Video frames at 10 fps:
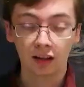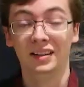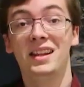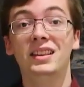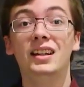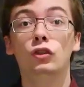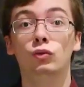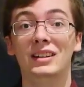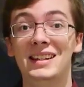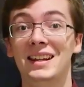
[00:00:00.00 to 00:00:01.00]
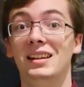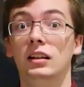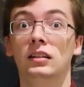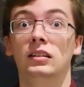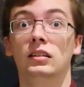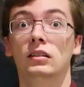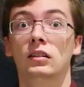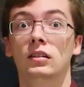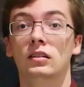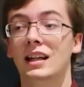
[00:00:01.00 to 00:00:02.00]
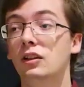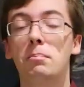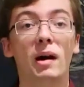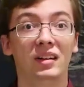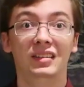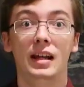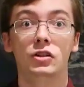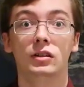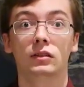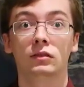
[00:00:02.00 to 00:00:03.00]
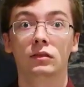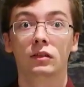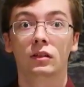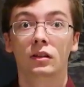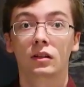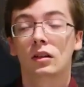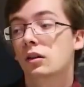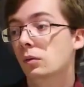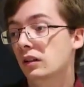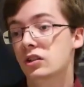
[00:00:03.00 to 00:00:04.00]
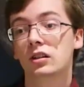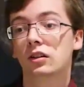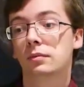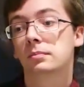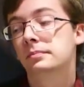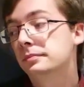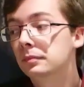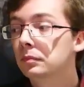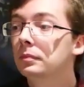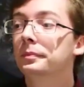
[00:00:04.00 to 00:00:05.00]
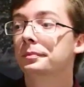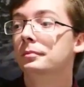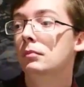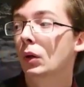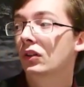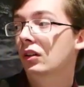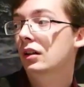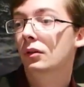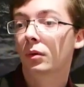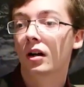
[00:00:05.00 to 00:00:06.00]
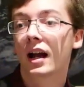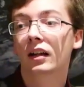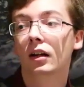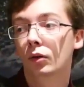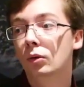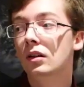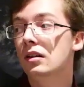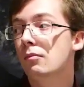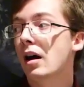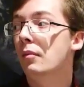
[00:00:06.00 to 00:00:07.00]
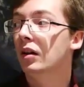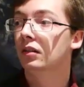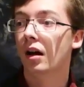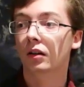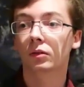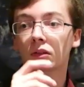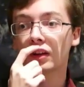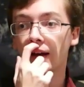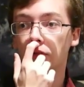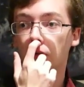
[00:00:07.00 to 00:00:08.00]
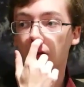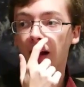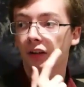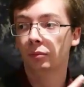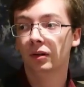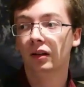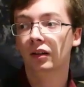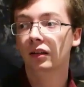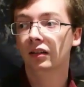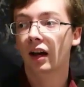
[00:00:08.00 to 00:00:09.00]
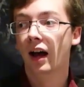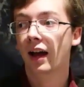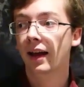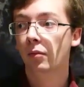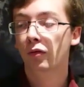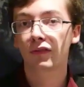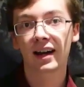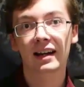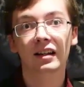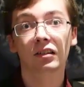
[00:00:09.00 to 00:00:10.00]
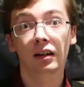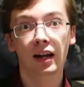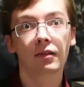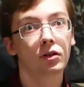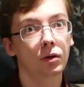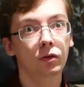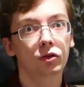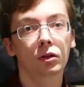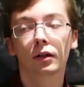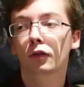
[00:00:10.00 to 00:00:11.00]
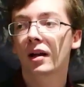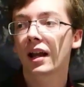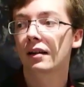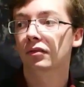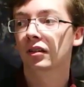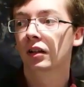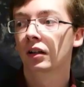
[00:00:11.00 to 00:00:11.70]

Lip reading: Like, that thing is ridiculous. That's a bus station, which is mostly where I go eat my McDonald's after class because I am a fat ass and I have no control over my life.